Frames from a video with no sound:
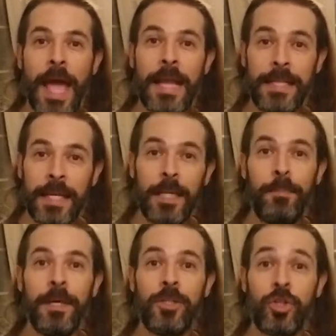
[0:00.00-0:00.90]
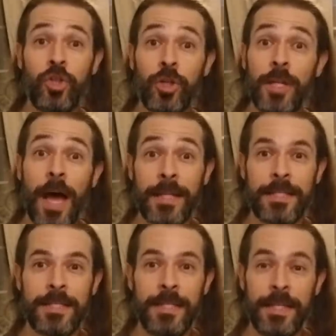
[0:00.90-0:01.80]
and guinea pigs should not
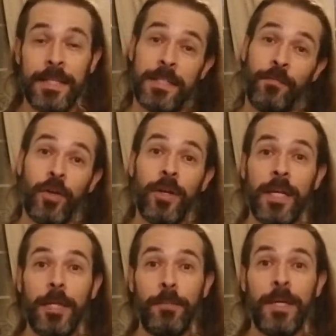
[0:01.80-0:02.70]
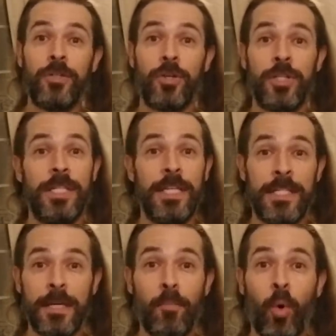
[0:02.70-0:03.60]
sneeze. If your guinea pigs are
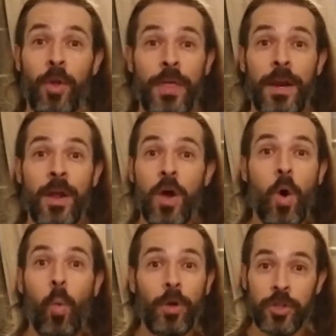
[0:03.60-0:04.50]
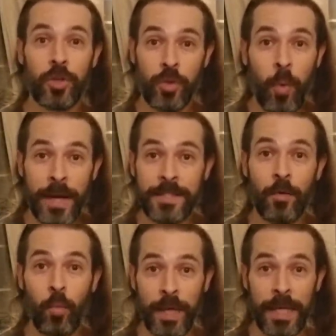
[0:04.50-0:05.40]
sneezing more than once or twice
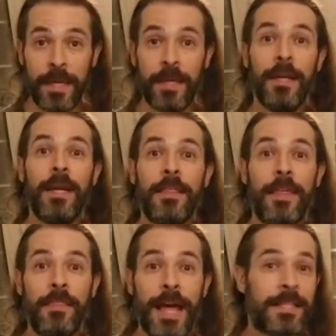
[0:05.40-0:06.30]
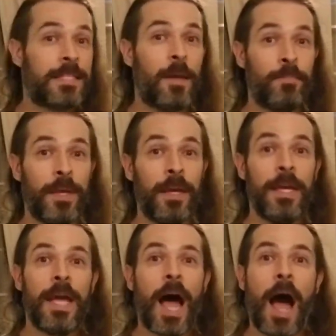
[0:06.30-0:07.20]
a week, then that's something.
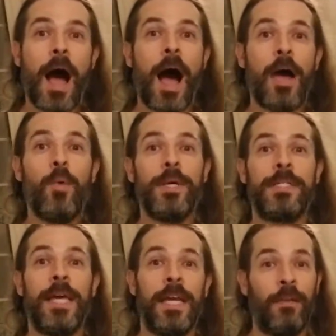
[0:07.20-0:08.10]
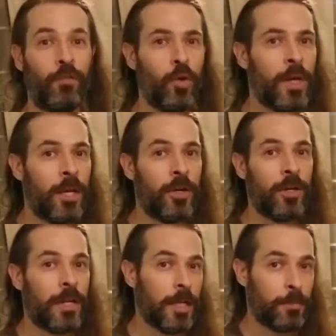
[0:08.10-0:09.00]
I always say, if you hear
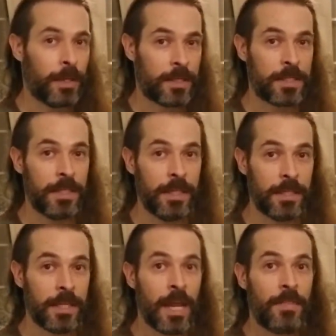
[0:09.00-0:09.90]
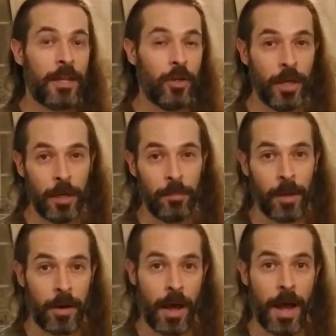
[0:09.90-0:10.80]
your guinea pig sneeze, then you need to be
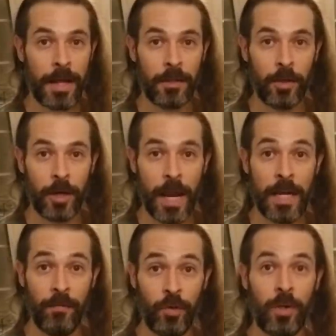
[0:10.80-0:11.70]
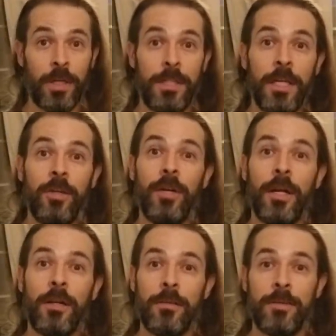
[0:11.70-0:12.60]
on high alert. And if you continue to
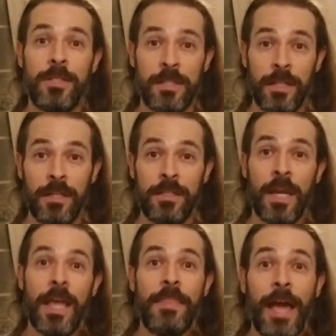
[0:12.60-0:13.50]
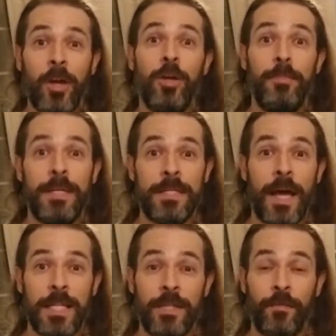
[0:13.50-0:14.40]
hear them sneeze, that could be
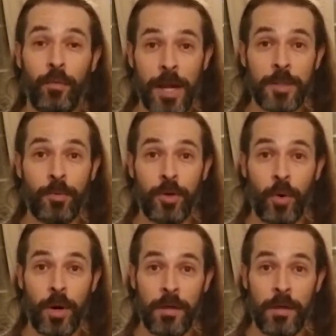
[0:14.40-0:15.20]
signs of a respiratory